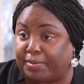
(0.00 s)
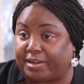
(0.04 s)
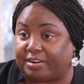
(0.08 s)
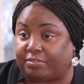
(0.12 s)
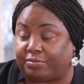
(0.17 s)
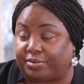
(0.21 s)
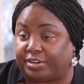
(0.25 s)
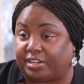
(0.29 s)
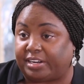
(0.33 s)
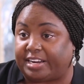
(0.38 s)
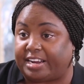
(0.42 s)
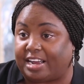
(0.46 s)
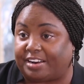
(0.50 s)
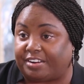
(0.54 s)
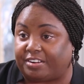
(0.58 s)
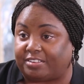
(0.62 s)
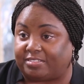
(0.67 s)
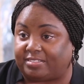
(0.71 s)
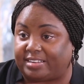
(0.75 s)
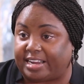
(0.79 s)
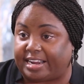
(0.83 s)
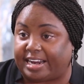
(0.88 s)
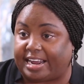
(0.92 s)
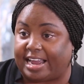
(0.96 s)
but really
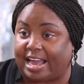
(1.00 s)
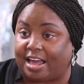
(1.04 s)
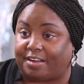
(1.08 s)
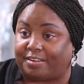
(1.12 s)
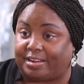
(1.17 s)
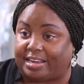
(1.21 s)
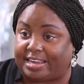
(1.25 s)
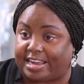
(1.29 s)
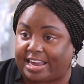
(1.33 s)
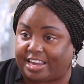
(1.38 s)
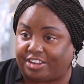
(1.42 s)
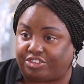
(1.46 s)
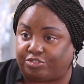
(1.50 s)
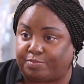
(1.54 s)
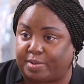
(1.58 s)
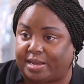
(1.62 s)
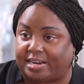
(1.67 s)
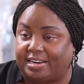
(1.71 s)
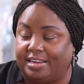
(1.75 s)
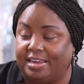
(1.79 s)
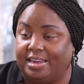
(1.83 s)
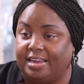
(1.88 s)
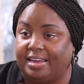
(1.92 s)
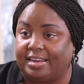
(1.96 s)
understanding how engagement